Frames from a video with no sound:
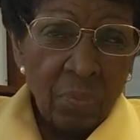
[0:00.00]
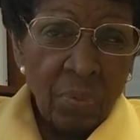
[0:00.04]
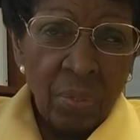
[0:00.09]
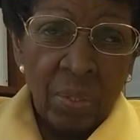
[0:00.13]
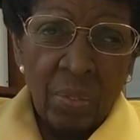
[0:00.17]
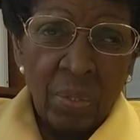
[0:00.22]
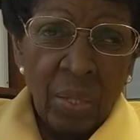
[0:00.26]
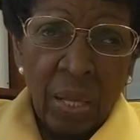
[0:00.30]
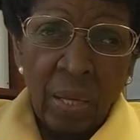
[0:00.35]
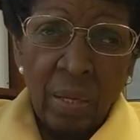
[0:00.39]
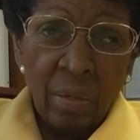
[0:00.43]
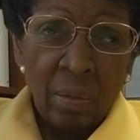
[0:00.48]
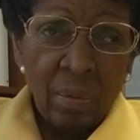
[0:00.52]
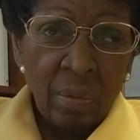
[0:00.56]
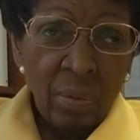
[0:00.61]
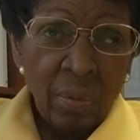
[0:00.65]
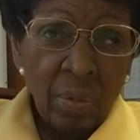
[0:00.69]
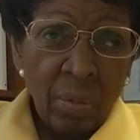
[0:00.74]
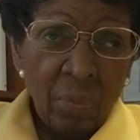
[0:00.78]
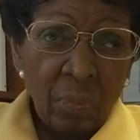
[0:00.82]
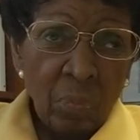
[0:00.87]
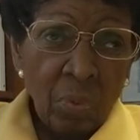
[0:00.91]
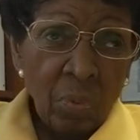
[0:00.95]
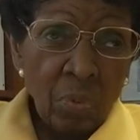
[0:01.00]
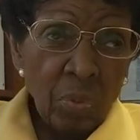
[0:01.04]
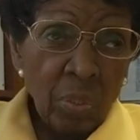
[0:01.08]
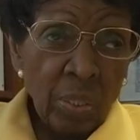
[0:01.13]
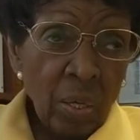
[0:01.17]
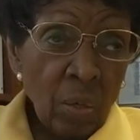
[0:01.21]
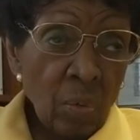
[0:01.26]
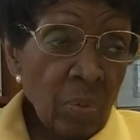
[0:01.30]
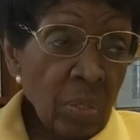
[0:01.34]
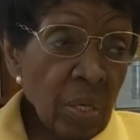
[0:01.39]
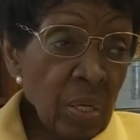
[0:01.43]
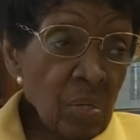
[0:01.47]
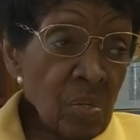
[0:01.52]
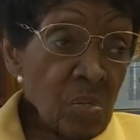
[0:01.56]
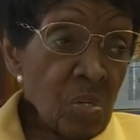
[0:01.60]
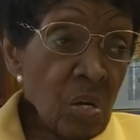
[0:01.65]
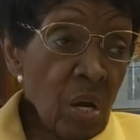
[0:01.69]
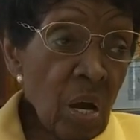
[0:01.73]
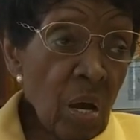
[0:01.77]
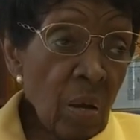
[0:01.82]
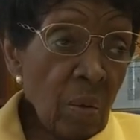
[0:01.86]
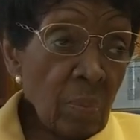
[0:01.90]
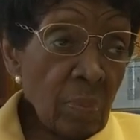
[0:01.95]
they could go get a
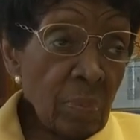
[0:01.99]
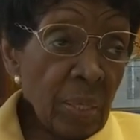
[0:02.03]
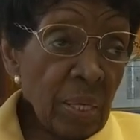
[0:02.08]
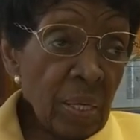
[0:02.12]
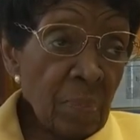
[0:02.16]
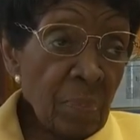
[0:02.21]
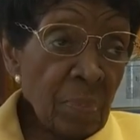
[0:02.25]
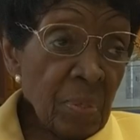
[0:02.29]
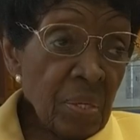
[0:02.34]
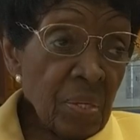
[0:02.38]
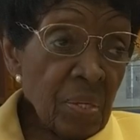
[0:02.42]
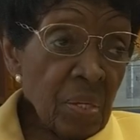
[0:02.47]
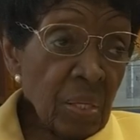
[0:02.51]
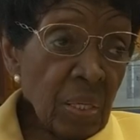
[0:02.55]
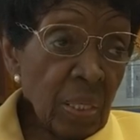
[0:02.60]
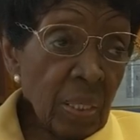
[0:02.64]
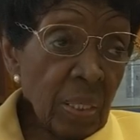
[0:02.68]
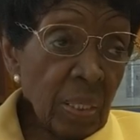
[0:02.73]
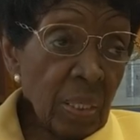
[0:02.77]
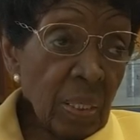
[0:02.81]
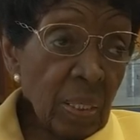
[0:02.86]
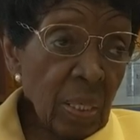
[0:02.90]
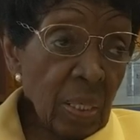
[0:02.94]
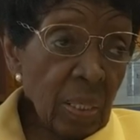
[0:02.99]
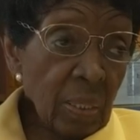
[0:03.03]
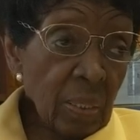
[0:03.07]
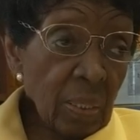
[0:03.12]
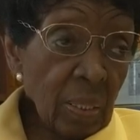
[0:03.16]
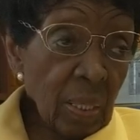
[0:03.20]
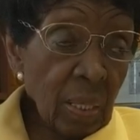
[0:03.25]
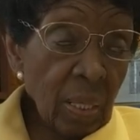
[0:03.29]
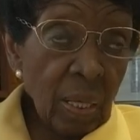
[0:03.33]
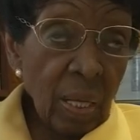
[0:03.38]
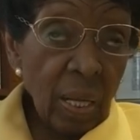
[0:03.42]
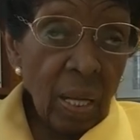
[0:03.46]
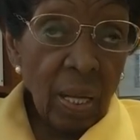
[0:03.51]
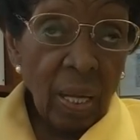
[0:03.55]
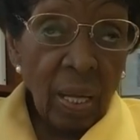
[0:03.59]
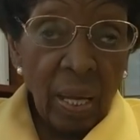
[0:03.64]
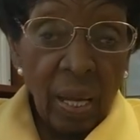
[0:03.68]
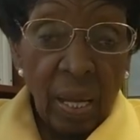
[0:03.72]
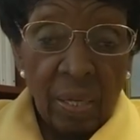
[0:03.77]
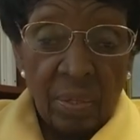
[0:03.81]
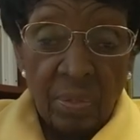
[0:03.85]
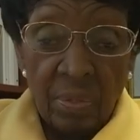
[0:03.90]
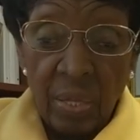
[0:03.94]
job immediately.
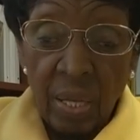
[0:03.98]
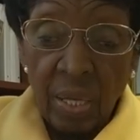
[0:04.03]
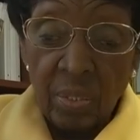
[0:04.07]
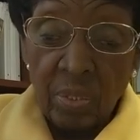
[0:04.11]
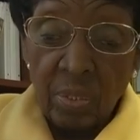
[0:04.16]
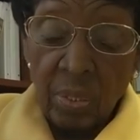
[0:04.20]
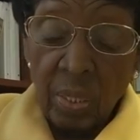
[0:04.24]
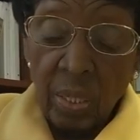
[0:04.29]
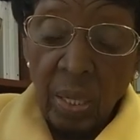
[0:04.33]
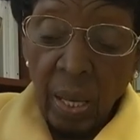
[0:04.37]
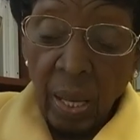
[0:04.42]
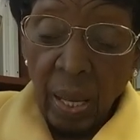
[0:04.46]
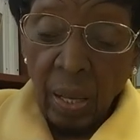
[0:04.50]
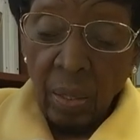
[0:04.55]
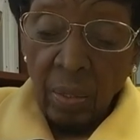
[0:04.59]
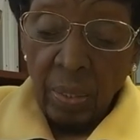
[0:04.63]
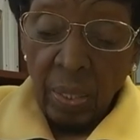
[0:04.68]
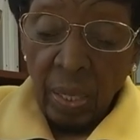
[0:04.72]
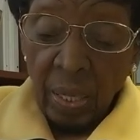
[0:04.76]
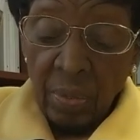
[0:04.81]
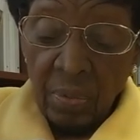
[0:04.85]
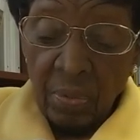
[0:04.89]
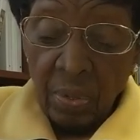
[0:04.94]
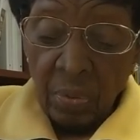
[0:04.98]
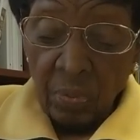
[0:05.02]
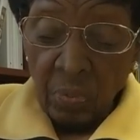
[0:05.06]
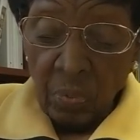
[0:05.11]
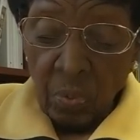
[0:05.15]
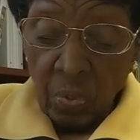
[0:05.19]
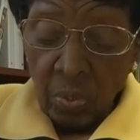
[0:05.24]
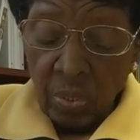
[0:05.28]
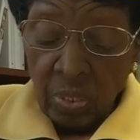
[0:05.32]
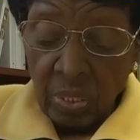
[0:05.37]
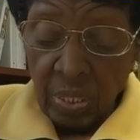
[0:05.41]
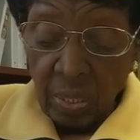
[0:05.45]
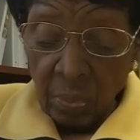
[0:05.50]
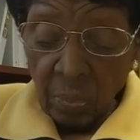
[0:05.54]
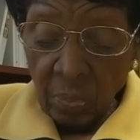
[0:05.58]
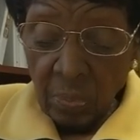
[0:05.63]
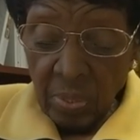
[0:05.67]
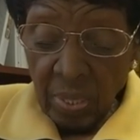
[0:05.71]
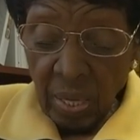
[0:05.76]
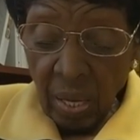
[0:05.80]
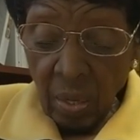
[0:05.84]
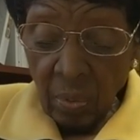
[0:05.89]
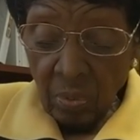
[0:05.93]
And that's how, and then of course,
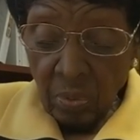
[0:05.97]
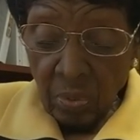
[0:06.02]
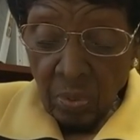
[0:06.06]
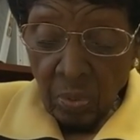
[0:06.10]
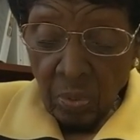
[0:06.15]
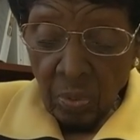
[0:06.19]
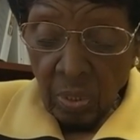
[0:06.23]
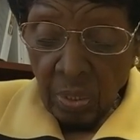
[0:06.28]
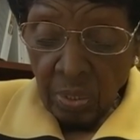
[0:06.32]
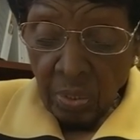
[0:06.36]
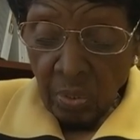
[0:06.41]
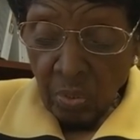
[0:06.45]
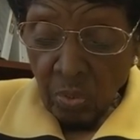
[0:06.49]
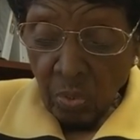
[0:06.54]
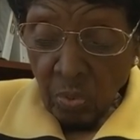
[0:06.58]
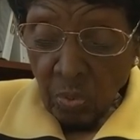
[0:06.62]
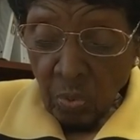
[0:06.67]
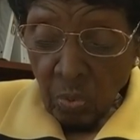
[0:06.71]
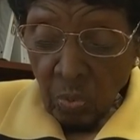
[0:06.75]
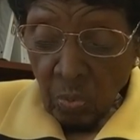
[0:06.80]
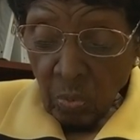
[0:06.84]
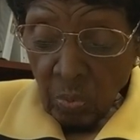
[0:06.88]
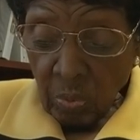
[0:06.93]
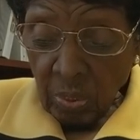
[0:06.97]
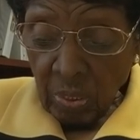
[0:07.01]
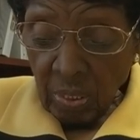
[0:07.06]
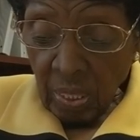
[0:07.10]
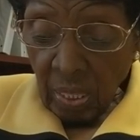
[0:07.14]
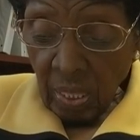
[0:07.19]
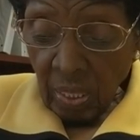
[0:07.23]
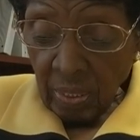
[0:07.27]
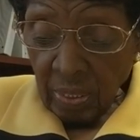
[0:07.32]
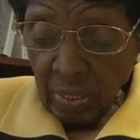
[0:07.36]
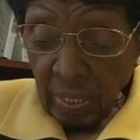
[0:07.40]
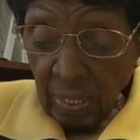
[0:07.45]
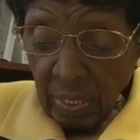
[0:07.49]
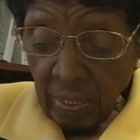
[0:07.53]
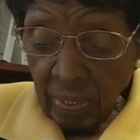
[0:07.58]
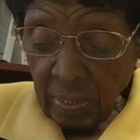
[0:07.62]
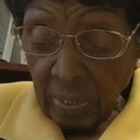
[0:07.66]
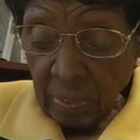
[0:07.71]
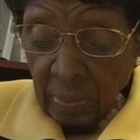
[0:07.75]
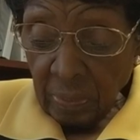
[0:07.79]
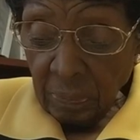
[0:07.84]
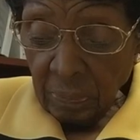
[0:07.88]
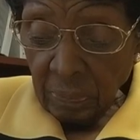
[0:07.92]
now you look at the schools
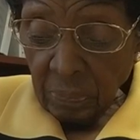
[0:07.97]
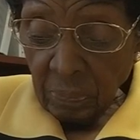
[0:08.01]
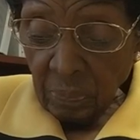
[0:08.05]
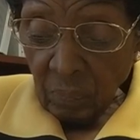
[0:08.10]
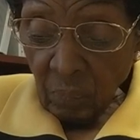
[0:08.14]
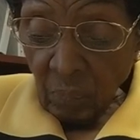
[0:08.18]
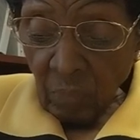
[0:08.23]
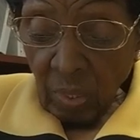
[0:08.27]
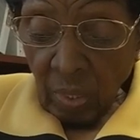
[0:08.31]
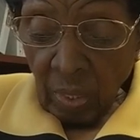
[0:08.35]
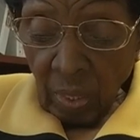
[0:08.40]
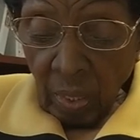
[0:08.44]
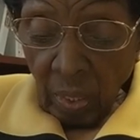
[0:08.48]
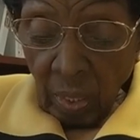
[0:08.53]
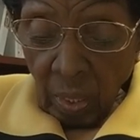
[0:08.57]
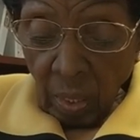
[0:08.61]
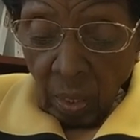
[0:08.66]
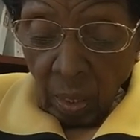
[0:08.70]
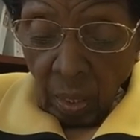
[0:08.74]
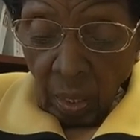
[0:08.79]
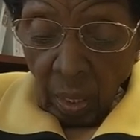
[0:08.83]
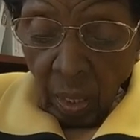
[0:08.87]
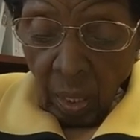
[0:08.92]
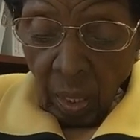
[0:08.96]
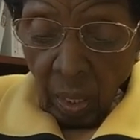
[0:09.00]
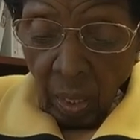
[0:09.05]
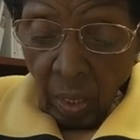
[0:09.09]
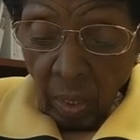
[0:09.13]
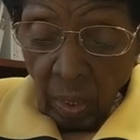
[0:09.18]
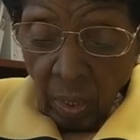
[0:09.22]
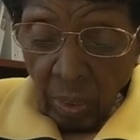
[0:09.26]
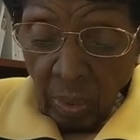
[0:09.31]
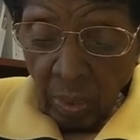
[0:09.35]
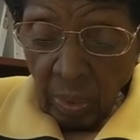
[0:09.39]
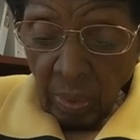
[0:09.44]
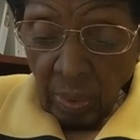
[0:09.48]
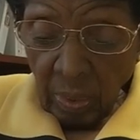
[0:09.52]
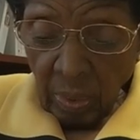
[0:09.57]
nowadays. You